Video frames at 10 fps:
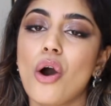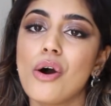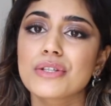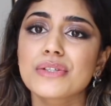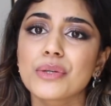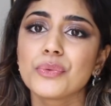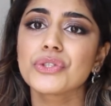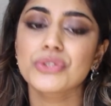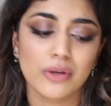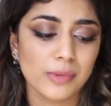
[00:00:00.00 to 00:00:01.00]
Also, can we
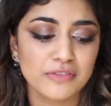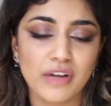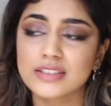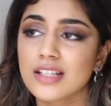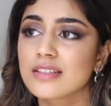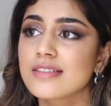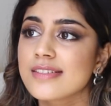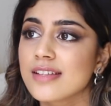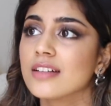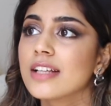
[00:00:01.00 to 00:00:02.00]
just talk about the fact that the
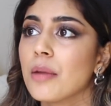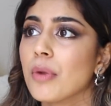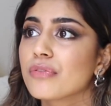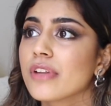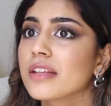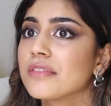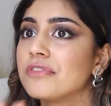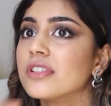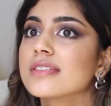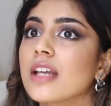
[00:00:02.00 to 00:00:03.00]
sun came out for like the
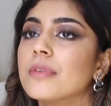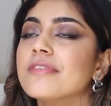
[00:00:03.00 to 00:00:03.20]
first time in